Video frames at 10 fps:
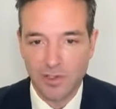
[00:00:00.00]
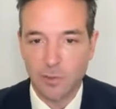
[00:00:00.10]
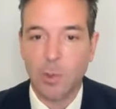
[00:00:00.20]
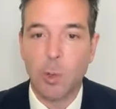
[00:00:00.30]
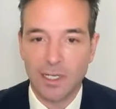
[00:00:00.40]
So
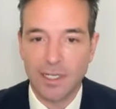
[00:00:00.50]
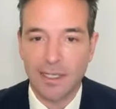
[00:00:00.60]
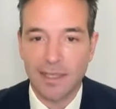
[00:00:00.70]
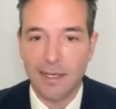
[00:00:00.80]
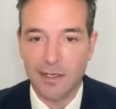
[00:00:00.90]
we want to
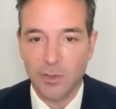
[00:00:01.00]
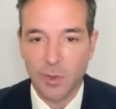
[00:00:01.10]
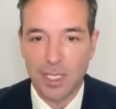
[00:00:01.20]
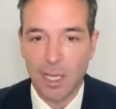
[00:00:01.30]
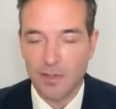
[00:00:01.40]
take that into
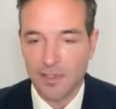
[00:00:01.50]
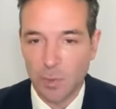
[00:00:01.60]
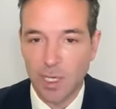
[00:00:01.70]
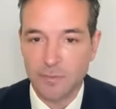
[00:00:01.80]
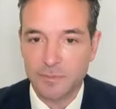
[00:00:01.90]
account as
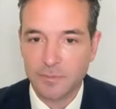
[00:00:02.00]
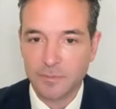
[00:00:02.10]
well.